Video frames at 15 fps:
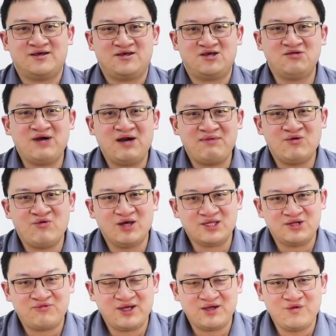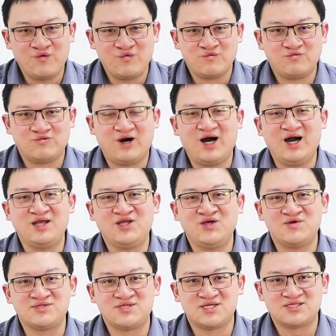You might be wondering why
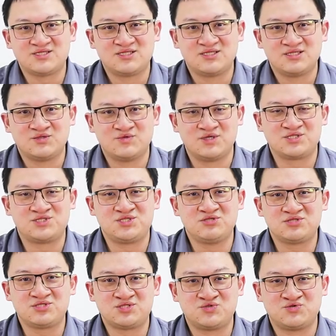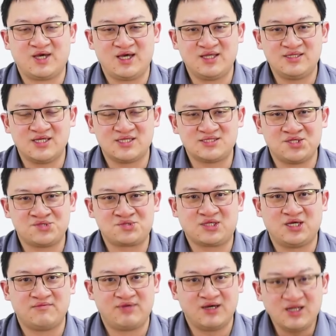Neousys will choose to enter such
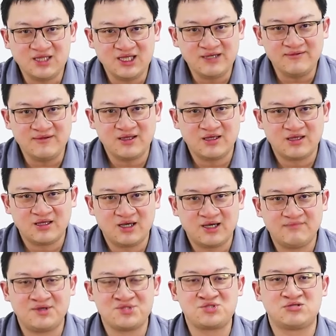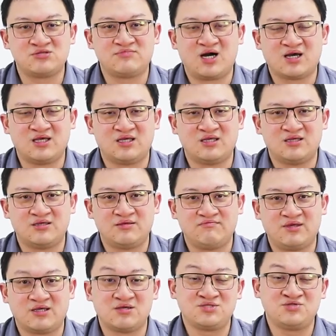competitive and mature market
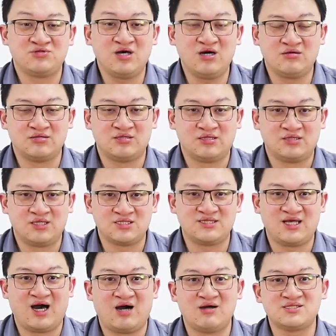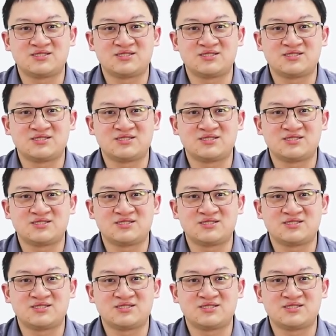because you know it's not our